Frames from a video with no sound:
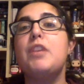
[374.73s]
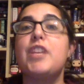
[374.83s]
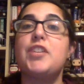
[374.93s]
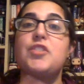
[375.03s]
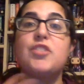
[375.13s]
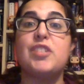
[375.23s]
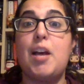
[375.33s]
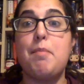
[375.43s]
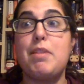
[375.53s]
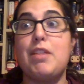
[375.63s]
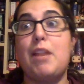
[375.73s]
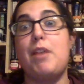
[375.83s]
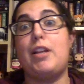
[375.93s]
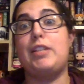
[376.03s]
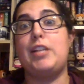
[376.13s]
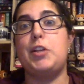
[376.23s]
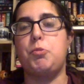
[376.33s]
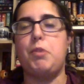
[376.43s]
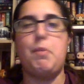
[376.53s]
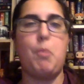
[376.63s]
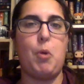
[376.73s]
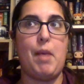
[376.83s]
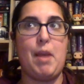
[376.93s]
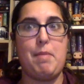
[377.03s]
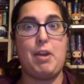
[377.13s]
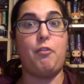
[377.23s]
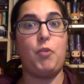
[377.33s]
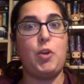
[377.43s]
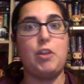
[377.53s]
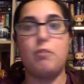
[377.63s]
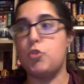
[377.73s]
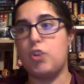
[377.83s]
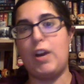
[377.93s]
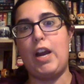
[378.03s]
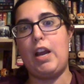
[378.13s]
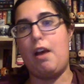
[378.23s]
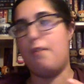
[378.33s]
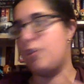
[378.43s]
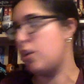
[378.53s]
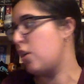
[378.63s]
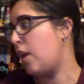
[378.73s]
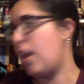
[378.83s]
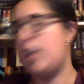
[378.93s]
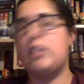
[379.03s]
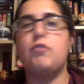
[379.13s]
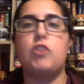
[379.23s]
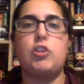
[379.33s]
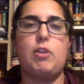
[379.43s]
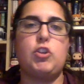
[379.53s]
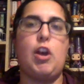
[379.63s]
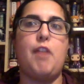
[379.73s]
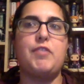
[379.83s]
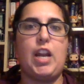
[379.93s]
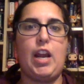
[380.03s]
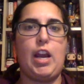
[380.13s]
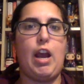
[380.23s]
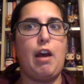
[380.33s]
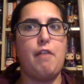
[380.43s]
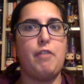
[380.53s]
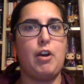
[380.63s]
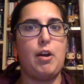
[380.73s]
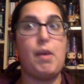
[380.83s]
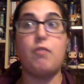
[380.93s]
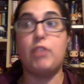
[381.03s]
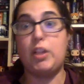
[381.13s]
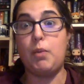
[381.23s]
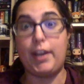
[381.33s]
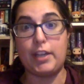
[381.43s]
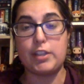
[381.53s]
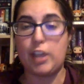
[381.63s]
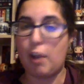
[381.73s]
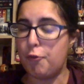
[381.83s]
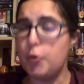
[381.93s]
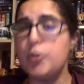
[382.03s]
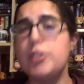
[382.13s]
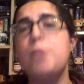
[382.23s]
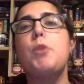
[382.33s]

That does not mean that I'm not excited to read Born by Amanda Foody in the future. I have Ace of Shades on my shelves, and I really want to get to King of Fools.